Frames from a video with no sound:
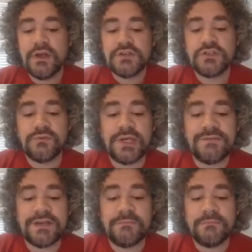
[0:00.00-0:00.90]
So if we
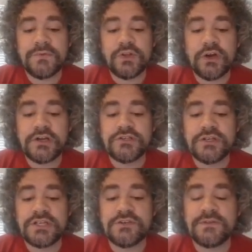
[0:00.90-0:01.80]
give it a larger
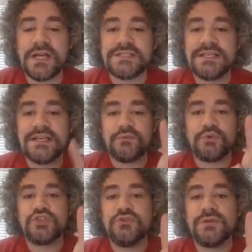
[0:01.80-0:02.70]
initial velocity, it
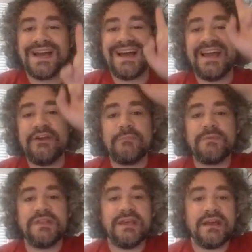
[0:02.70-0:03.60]
will shoot higher up
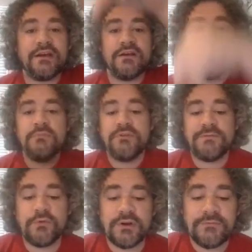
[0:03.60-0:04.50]
in the air
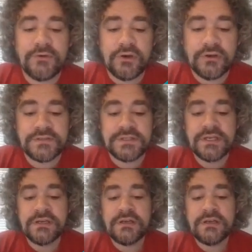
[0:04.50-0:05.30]
before it falls.